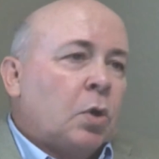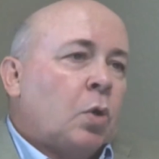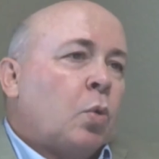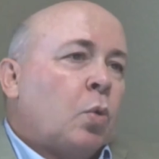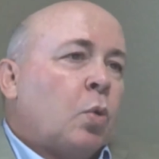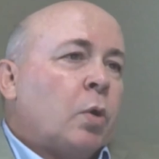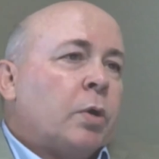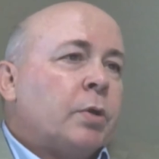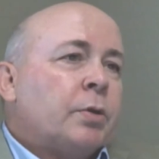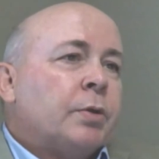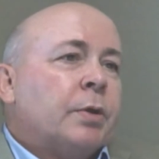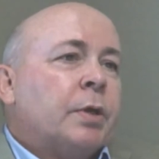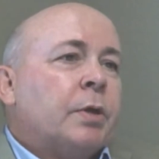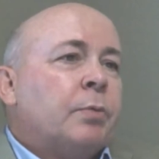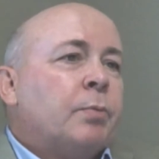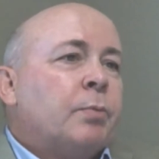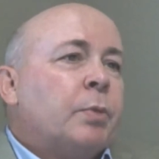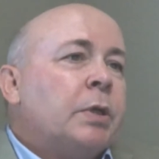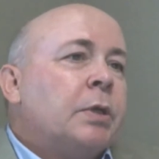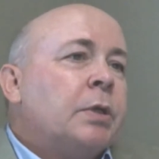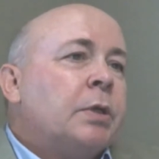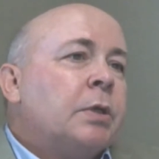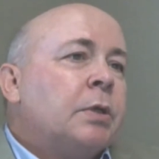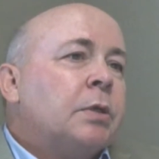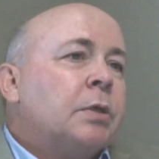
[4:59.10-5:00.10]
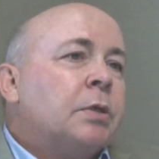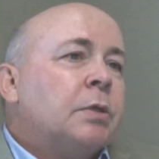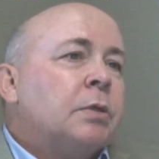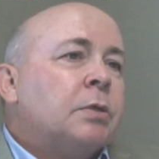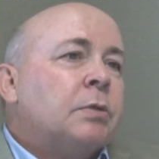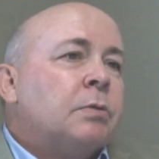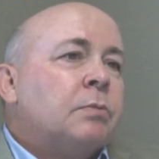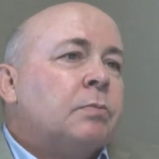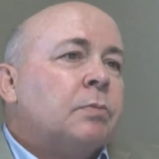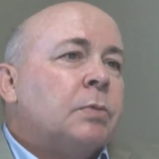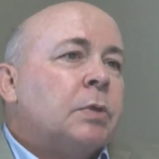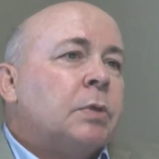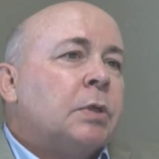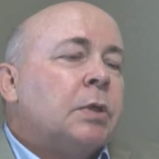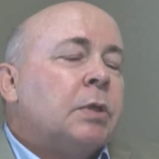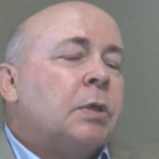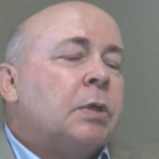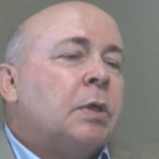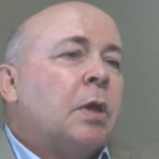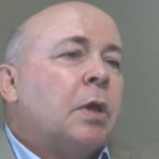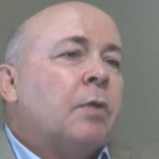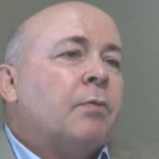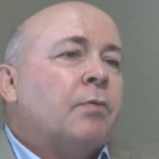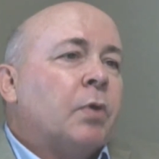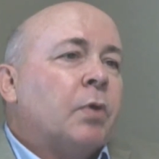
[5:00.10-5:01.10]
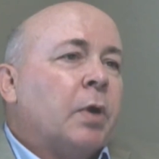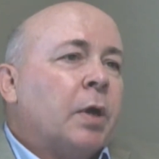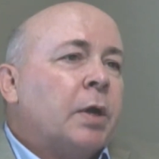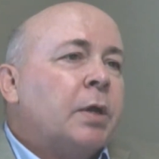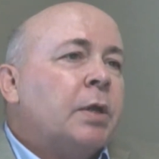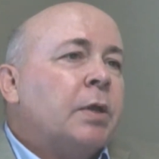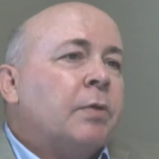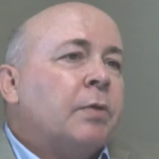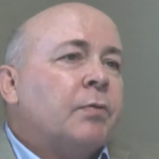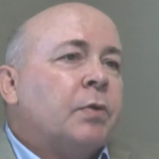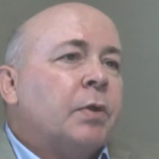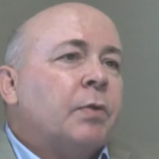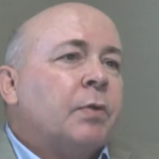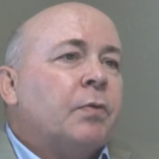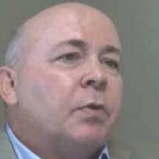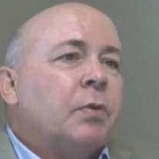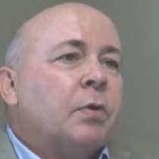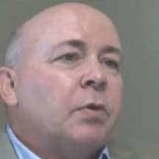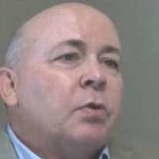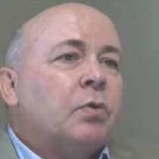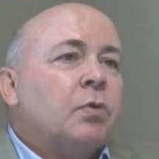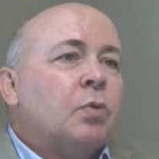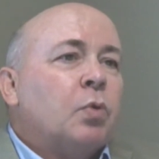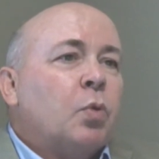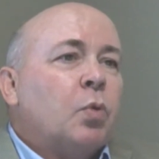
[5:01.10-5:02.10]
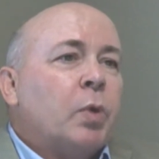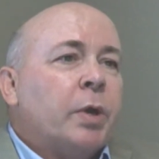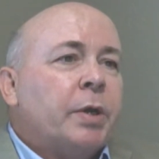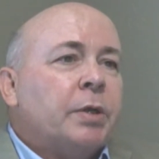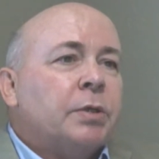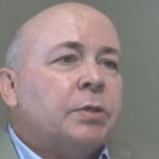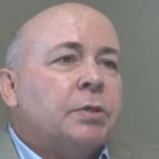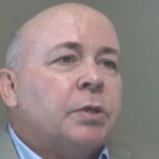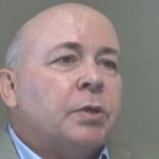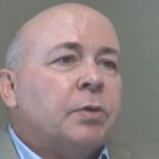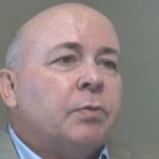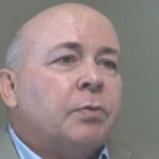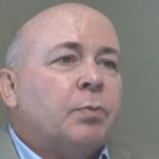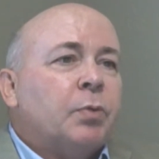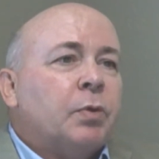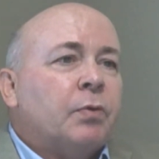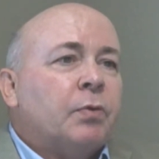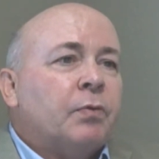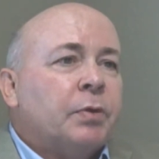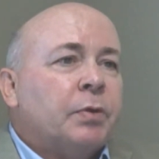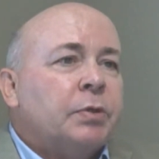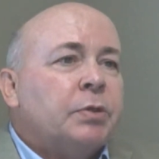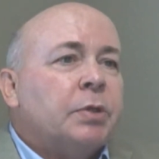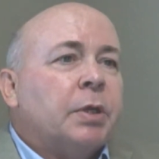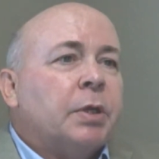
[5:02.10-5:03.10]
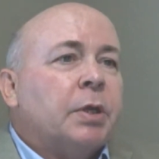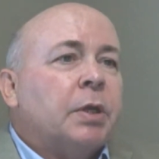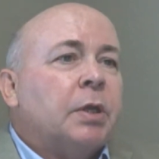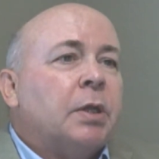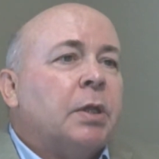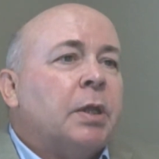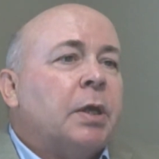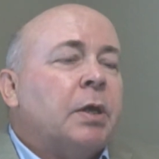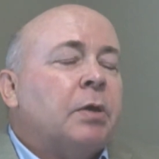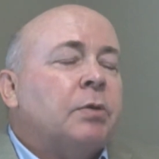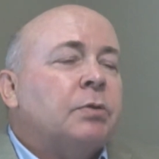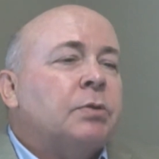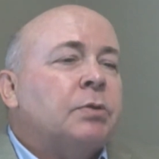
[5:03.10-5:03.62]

While there can be a variety of different ways of provisioning cloud